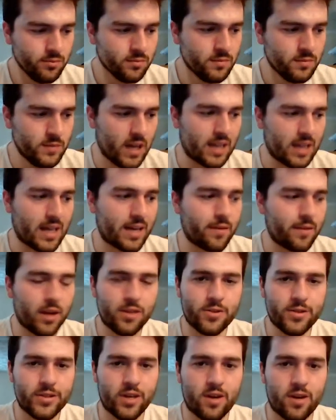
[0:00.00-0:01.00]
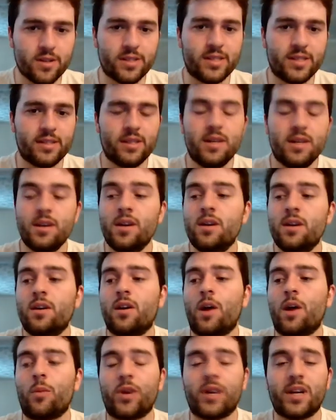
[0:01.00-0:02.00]
A lot of other songs,
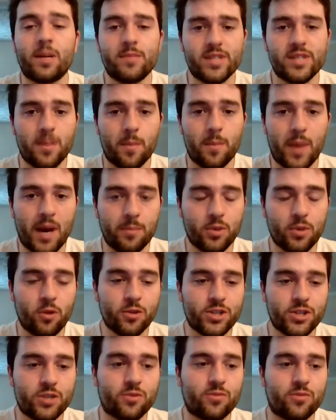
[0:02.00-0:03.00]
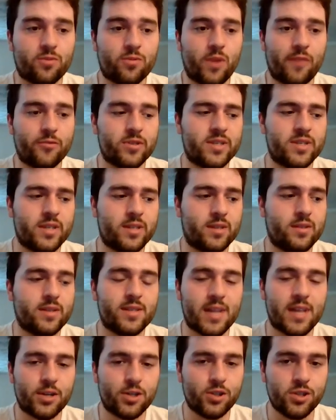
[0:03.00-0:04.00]
when it comes to the pop culture references, there's
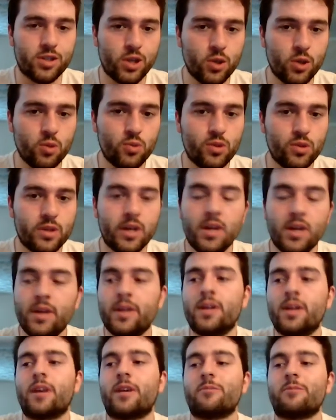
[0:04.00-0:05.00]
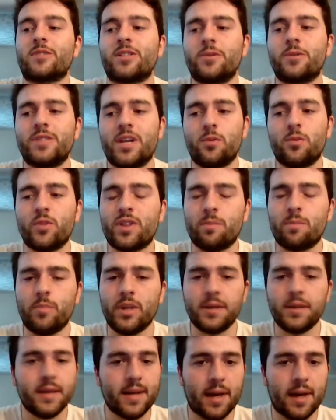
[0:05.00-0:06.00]
actually two associated with
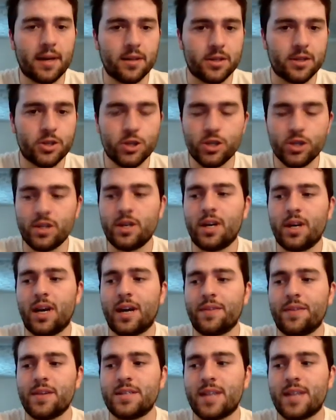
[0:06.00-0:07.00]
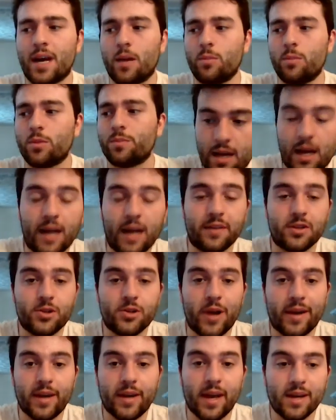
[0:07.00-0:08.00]
Billie Eilish on this album. On the
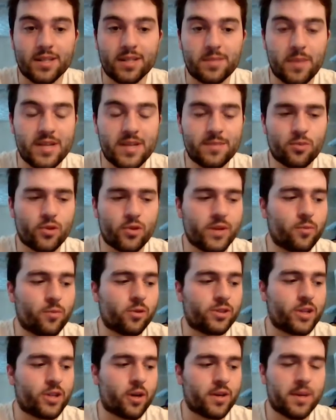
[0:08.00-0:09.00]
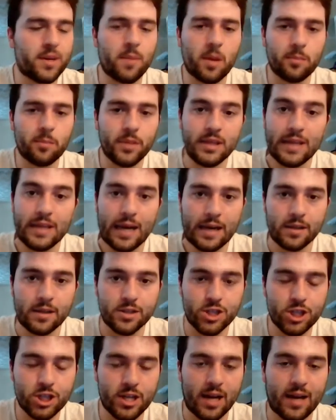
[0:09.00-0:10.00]
track Chaos Space Marine, we're talking about Billie Eilish
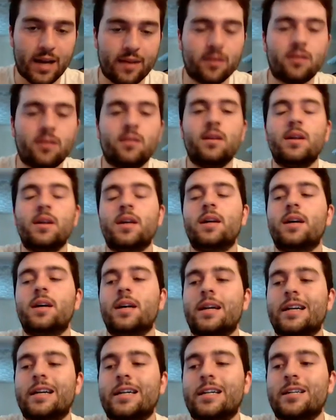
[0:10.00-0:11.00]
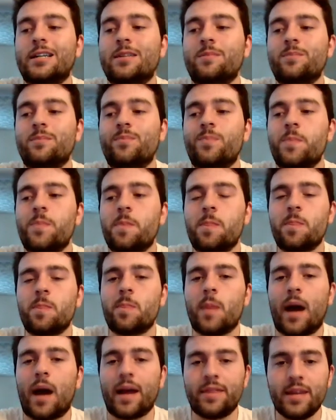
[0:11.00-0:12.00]
style.
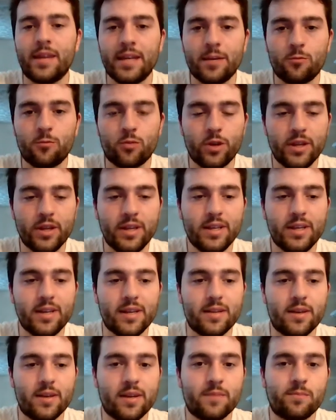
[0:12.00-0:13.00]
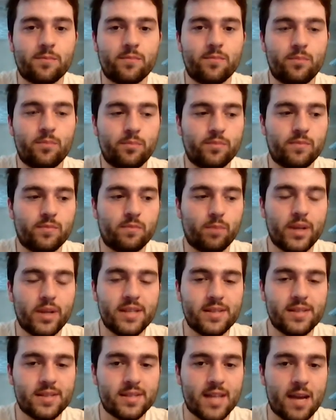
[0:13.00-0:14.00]
I think it really it plays
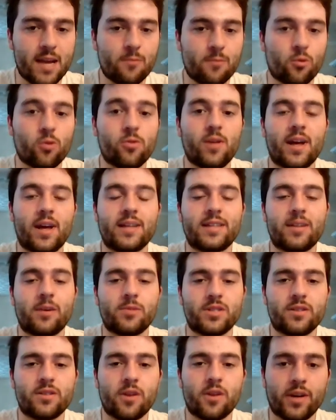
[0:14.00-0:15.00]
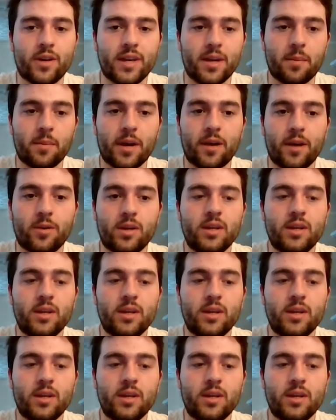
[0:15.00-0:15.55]
the same role as I was talking about